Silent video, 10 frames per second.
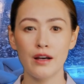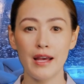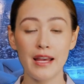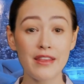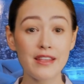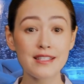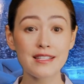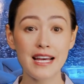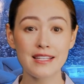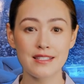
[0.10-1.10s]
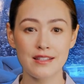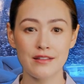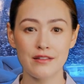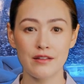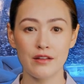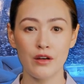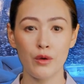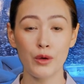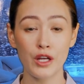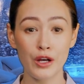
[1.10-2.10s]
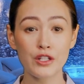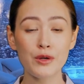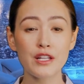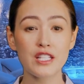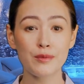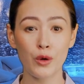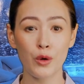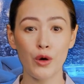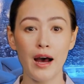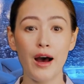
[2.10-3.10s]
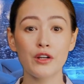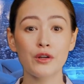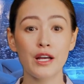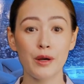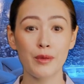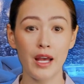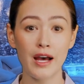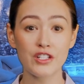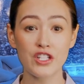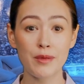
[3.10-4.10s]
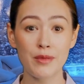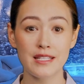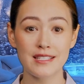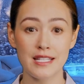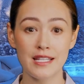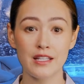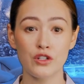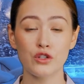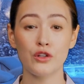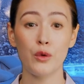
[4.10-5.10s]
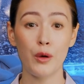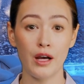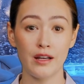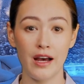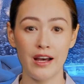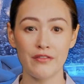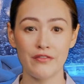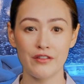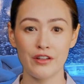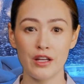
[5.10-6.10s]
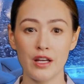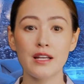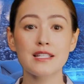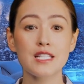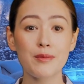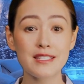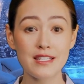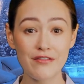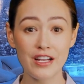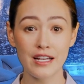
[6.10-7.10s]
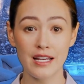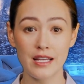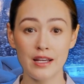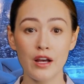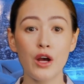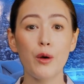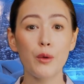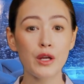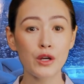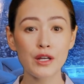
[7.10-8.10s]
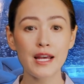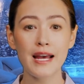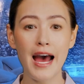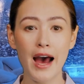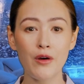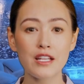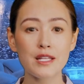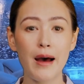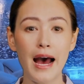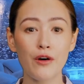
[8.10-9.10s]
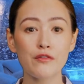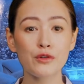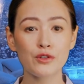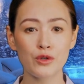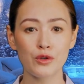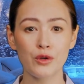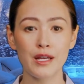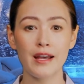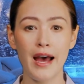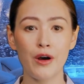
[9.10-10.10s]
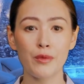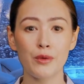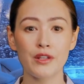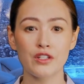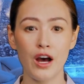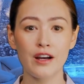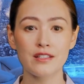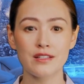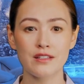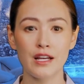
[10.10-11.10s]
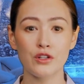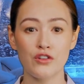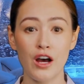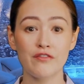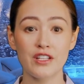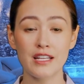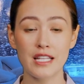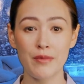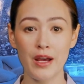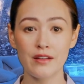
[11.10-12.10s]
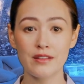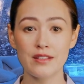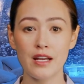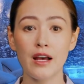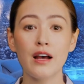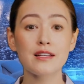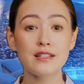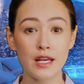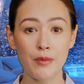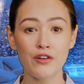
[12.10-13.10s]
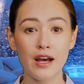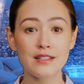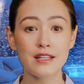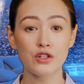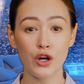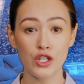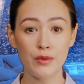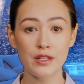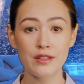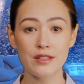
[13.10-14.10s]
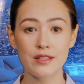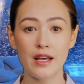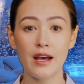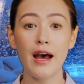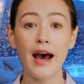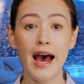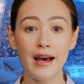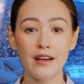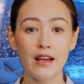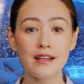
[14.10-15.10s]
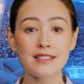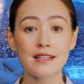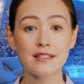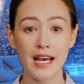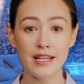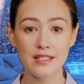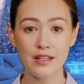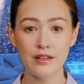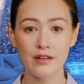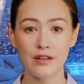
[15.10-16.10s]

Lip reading: In this lesson, we're going to explore how you can apply GPT to your work life. Specifically, we'll look at how this powerful tool can help with tasks like drafting emails, summarizing documents, analyzing data,